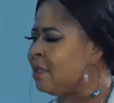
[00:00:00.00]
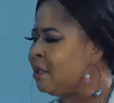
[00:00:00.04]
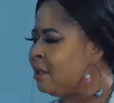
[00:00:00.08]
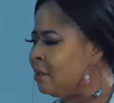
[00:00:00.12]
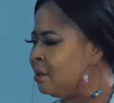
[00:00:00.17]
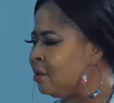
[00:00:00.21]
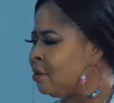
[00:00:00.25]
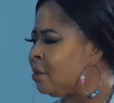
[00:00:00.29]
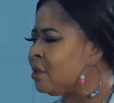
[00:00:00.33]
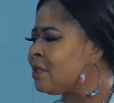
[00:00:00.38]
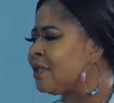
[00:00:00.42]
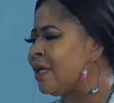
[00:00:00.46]
here.
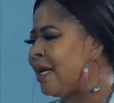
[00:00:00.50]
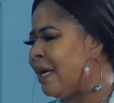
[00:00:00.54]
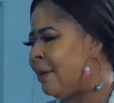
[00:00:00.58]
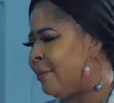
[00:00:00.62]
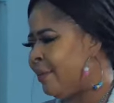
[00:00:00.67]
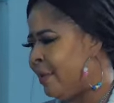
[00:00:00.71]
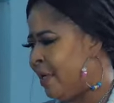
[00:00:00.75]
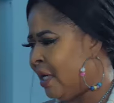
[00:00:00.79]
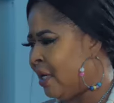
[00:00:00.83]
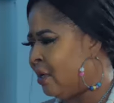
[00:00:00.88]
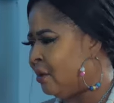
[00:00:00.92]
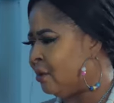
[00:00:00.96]
Son, just
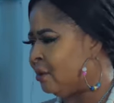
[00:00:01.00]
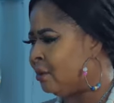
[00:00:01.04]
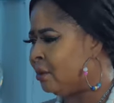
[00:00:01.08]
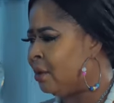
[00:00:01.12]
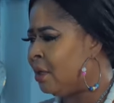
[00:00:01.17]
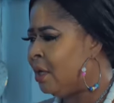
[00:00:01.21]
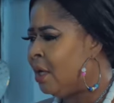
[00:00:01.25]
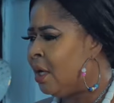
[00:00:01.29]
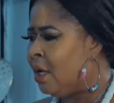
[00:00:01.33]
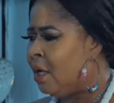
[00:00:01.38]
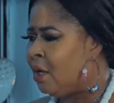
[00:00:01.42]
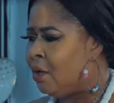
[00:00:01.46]
calm down.
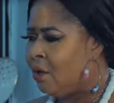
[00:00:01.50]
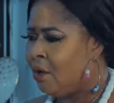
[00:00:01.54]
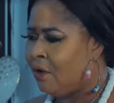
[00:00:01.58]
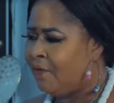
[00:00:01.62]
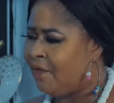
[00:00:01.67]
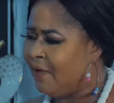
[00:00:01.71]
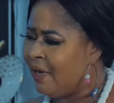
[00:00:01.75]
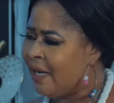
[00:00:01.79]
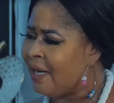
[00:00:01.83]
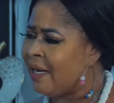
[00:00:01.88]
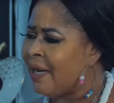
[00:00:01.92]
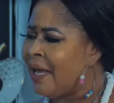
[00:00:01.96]
Your
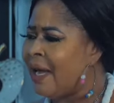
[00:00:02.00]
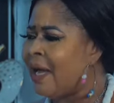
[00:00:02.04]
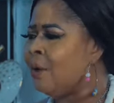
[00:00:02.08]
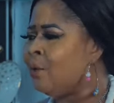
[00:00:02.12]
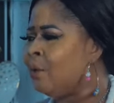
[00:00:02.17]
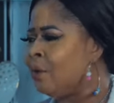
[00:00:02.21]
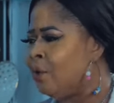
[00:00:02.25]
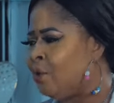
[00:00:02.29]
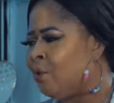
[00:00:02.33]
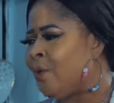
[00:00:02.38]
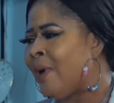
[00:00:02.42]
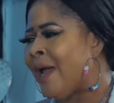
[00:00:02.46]
father and I
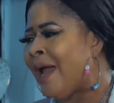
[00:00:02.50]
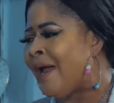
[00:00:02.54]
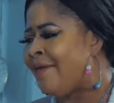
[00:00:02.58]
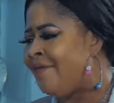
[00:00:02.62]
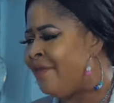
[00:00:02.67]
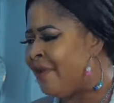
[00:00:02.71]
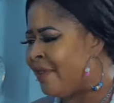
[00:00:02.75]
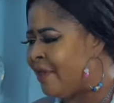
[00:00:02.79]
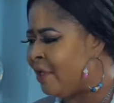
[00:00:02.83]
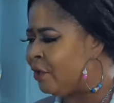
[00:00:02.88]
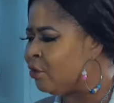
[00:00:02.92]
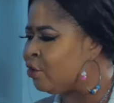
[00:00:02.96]
will do
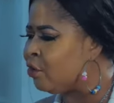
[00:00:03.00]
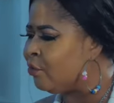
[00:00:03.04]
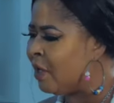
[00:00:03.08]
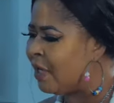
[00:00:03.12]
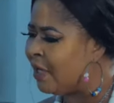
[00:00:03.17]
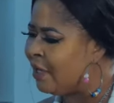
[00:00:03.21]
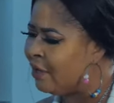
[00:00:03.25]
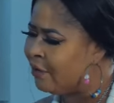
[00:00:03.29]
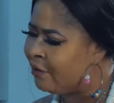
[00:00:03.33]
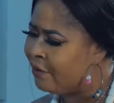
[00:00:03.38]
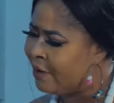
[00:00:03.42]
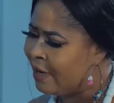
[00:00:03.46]
everything to
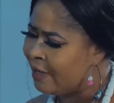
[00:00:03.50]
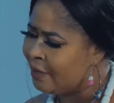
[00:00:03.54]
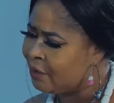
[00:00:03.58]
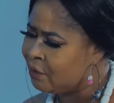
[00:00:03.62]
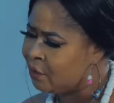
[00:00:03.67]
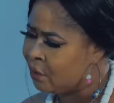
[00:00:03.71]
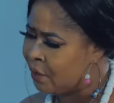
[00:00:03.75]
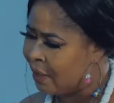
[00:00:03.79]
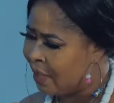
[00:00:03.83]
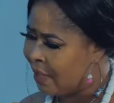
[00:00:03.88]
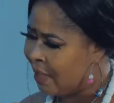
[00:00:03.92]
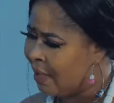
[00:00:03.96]
make it
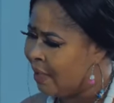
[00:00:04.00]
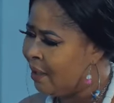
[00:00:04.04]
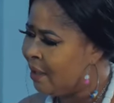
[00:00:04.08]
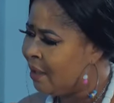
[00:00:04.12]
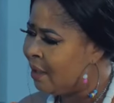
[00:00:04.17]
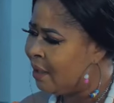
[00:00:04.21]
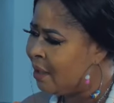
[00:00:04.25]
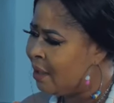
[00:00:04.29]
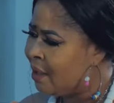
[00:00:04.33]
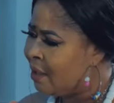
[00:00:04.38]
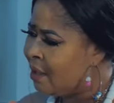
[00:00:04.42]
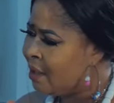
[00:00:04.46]
right,
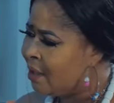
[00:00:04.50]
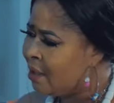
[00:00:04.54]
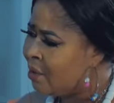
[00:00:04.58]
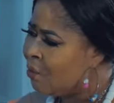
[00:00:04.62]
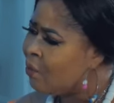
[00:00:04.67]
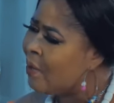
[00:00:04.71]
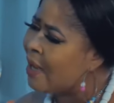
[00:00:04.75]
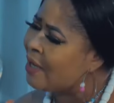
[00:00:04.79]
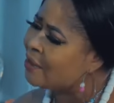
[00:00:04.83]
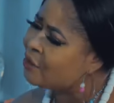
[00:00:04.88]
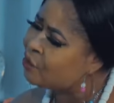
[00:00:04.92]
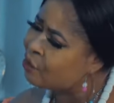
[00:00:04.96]
okay?
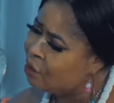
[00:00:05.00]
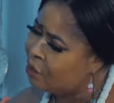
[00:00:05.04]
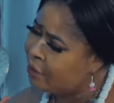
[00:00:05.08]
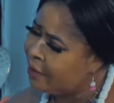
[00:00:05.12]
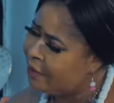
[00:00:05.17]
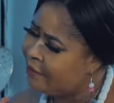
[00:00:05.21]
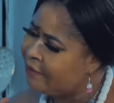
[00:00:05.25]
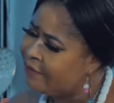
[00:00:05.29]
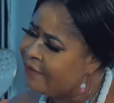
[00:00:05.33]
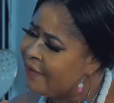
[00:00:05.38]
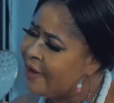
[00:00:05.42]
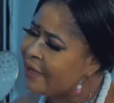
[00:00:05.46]
We are
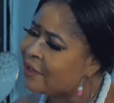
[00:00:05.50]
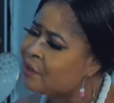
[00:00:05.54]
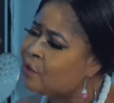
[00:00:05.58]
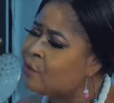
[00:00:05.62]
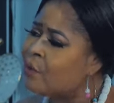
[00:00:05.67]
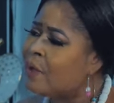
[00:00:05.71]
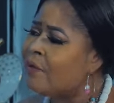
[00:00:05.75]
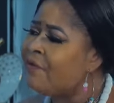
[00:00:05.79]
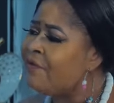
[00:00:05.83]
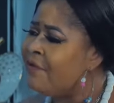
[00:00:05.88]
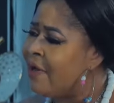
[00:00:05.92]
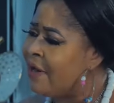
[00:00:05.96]
sorry, in fact,
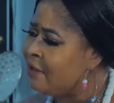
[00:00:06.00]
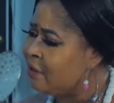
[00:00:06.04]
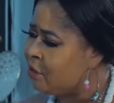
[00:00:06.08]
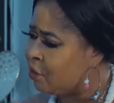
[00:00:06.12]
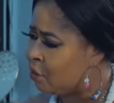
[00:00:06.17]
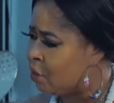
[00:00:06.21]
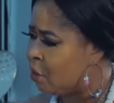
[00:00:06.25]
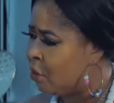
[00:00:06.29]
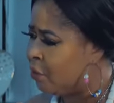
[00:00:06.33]
we are very